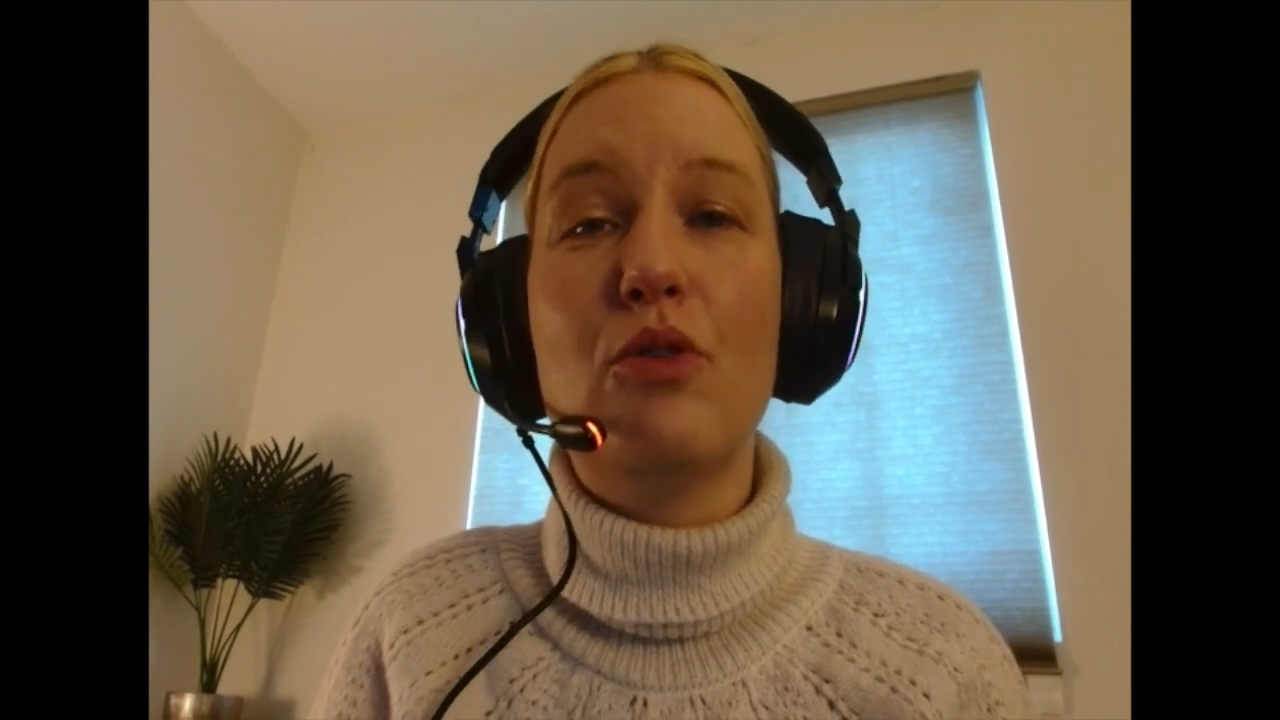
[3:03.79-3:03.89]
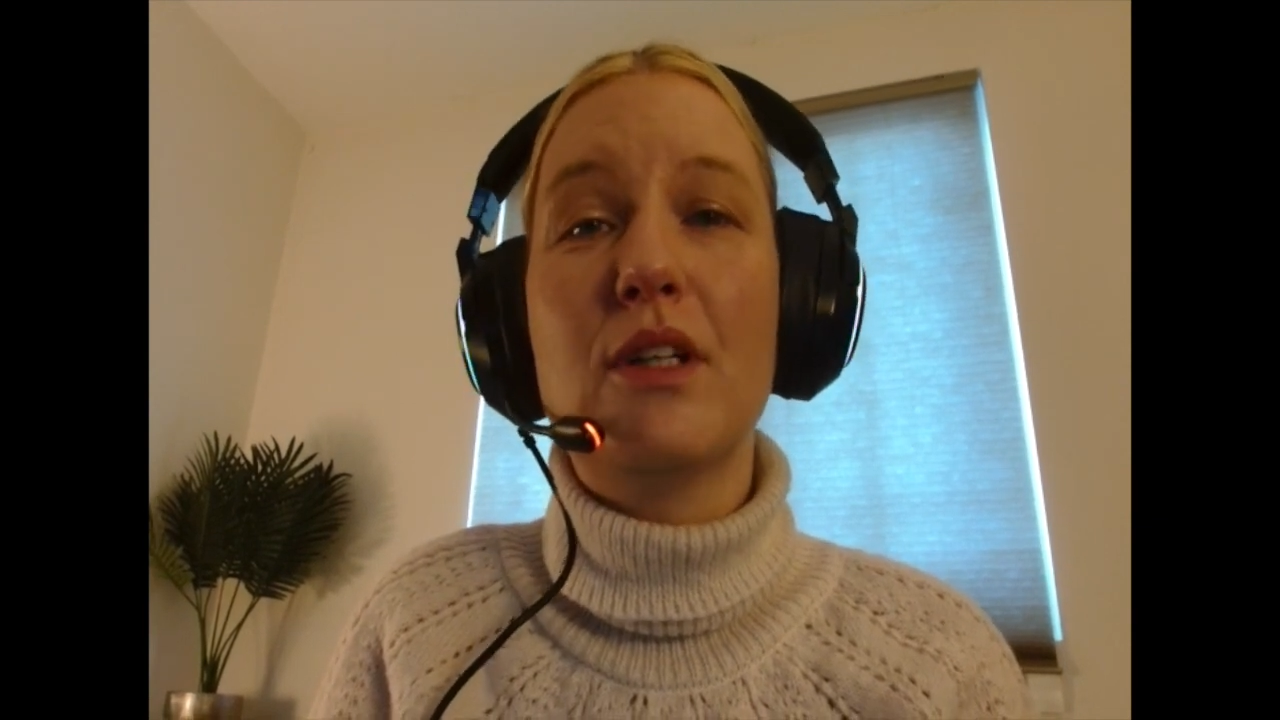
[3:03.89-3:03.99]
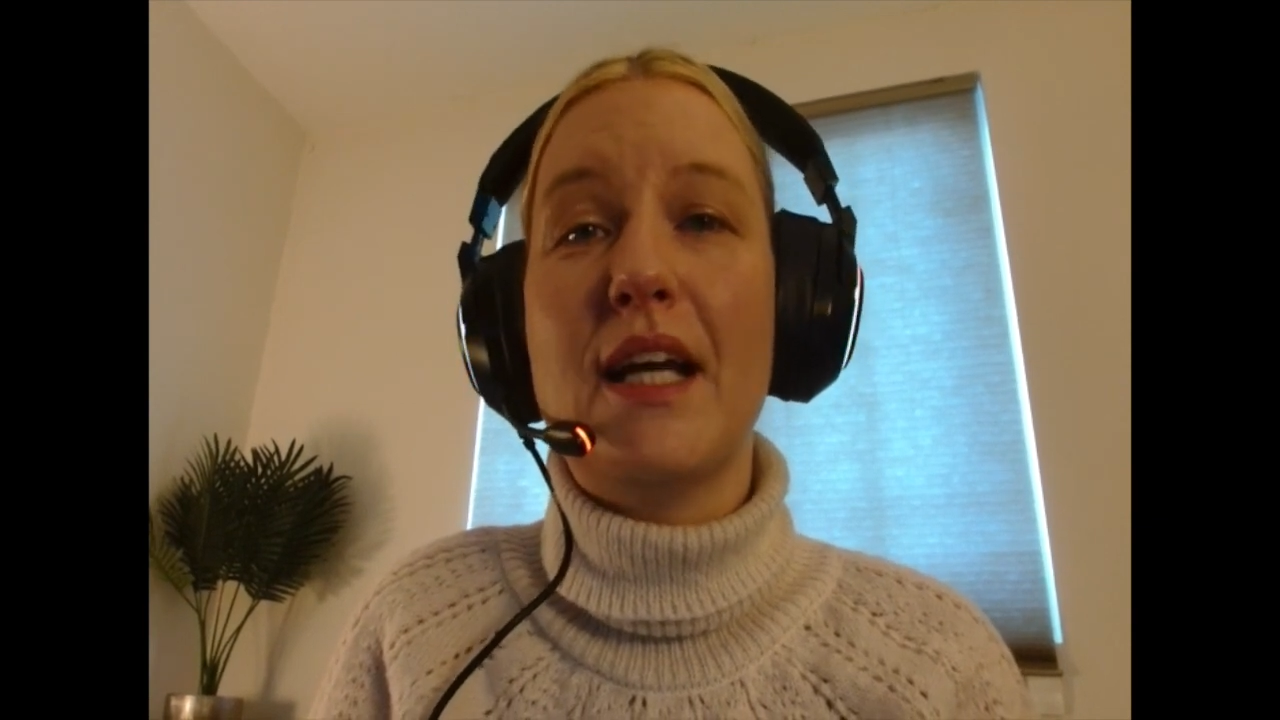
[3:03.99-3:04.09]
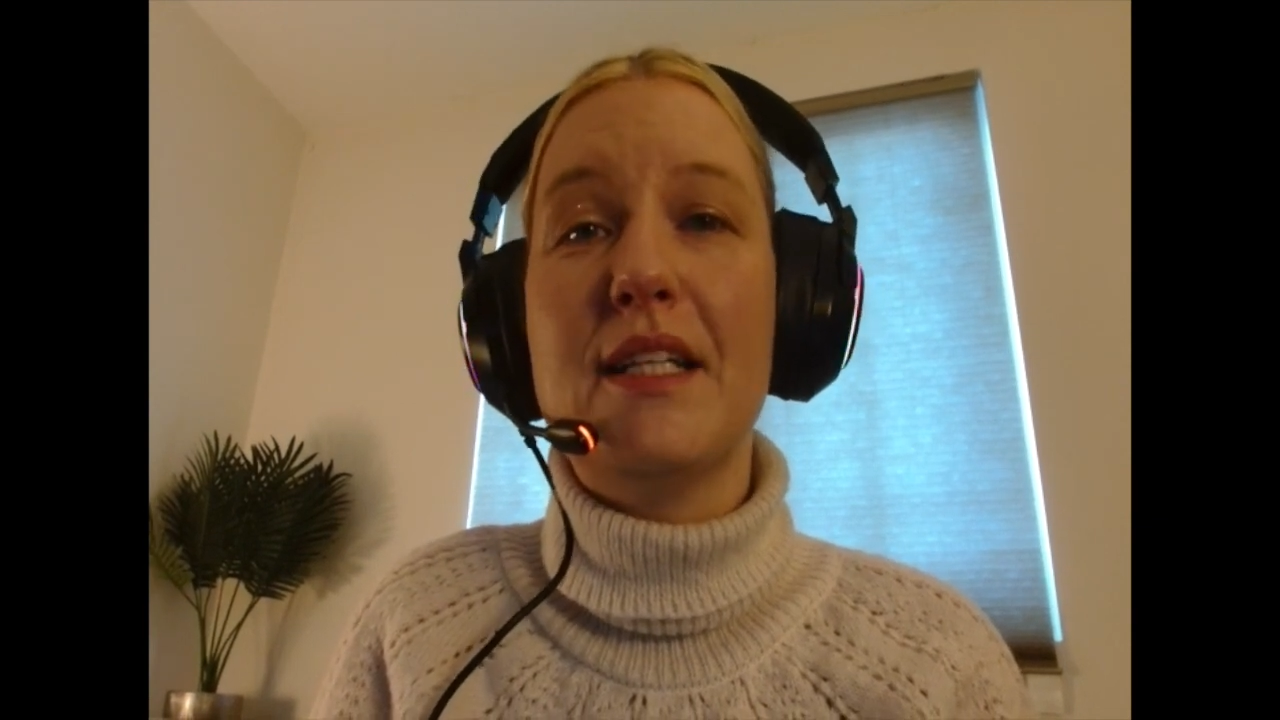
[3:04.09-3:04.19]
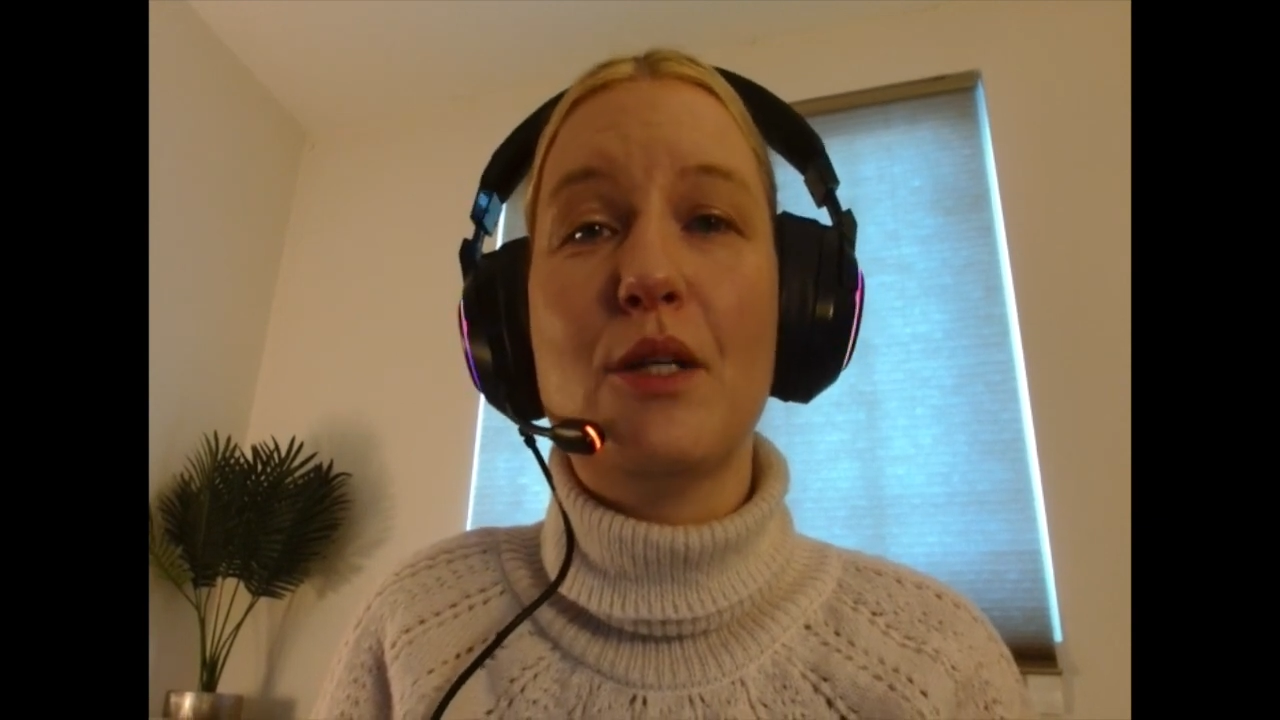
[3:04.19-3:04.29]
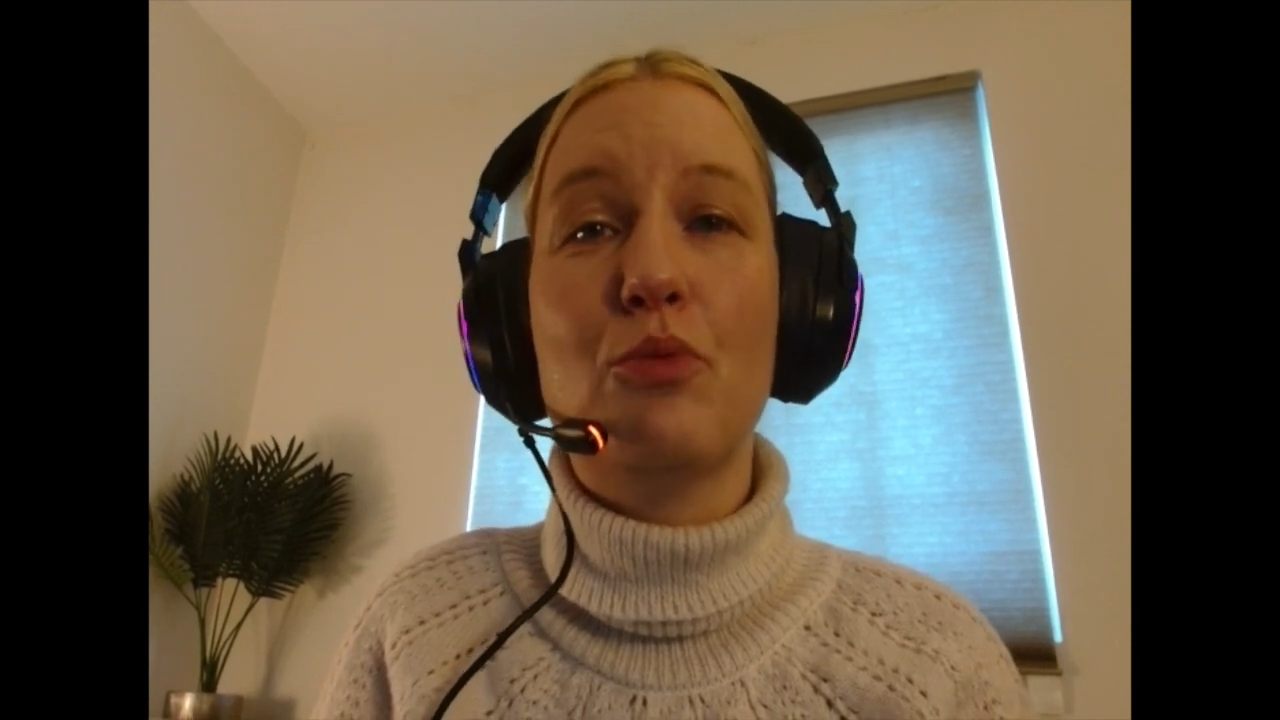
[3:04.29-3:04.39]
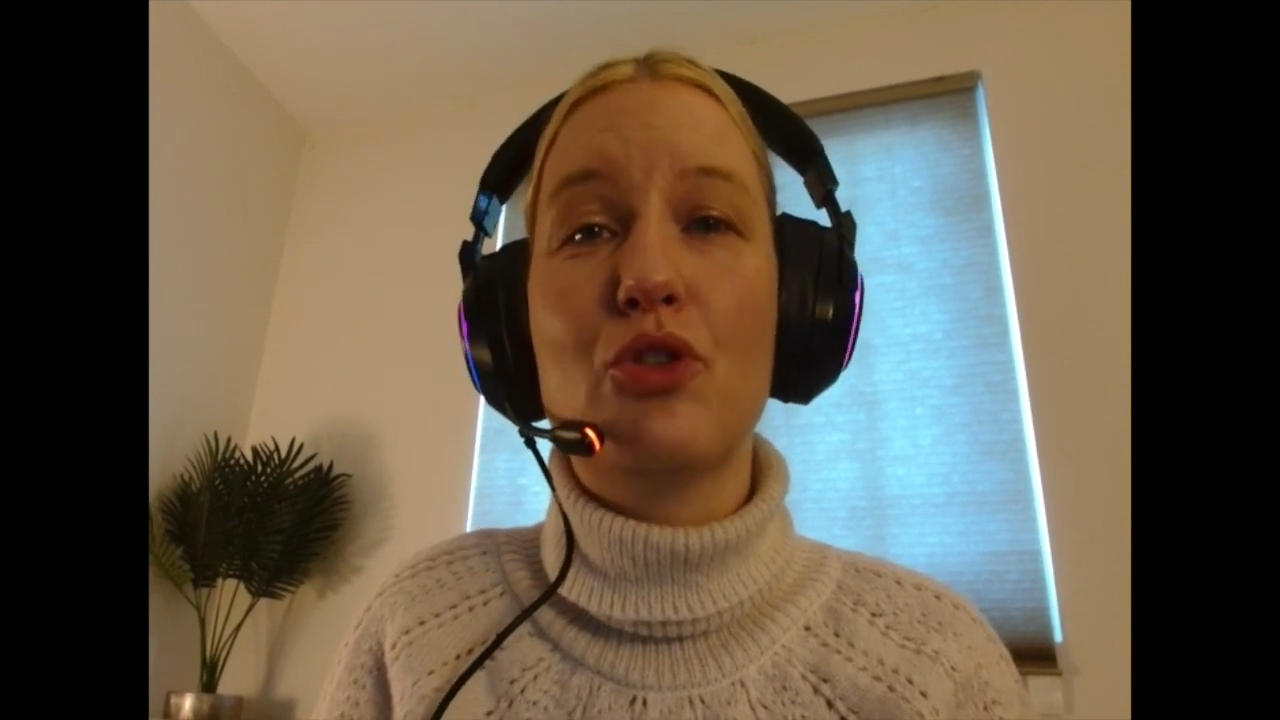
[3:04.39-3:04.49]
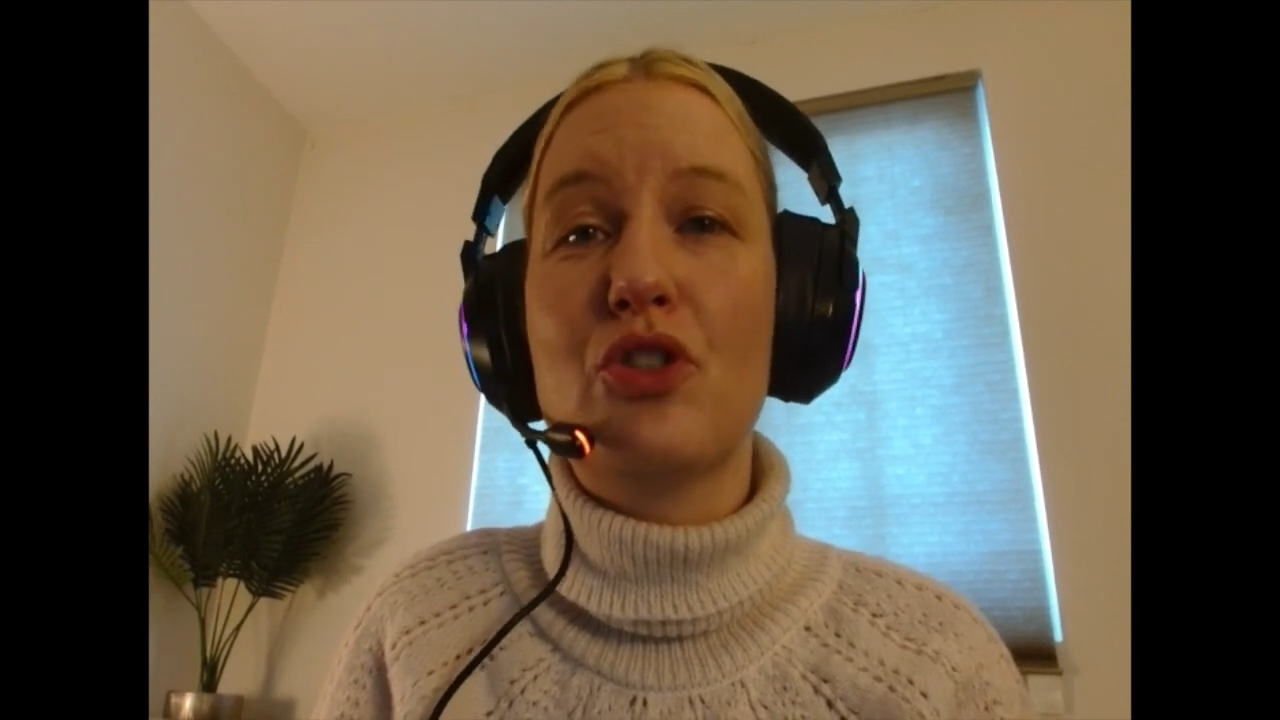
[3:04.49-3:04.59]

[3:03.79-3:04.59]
case there was